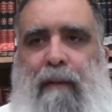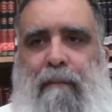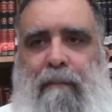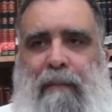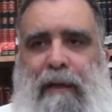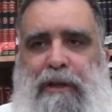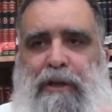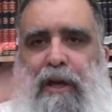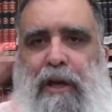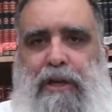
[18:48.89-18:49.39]

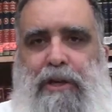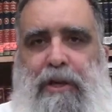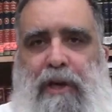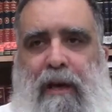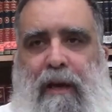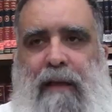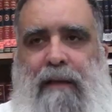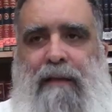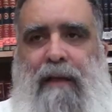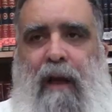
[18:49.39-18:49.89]

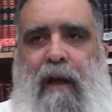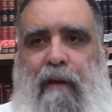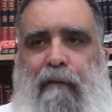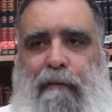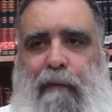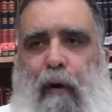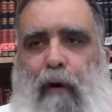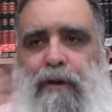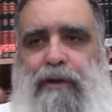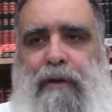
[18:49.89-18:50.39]
magicians,
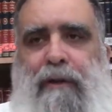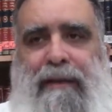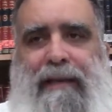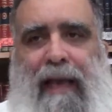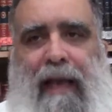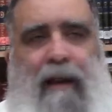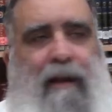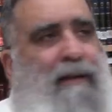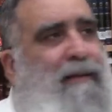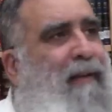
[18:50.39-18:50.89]
fortune
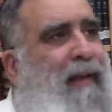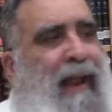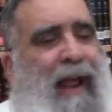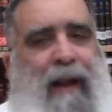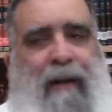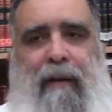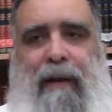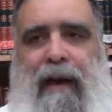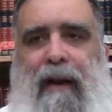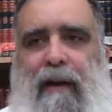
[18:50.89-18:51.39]
tellers, and
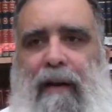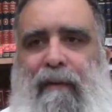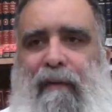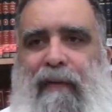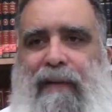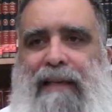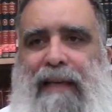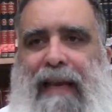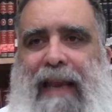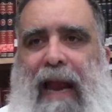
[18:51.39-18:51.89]
I don't care if
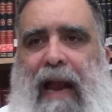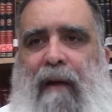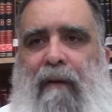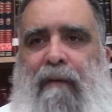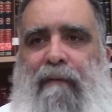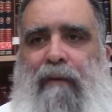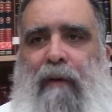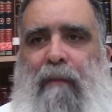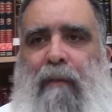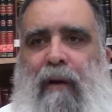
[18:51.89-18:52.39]
it's a
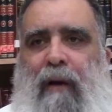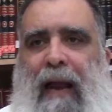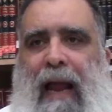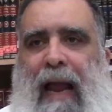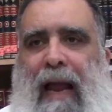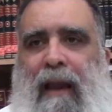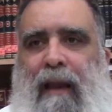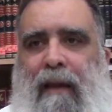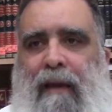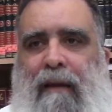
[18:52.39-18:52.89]
Karen from Long
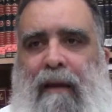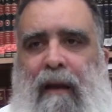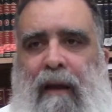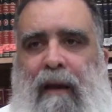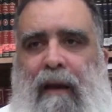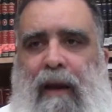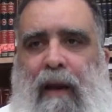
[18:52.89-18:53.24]
Island,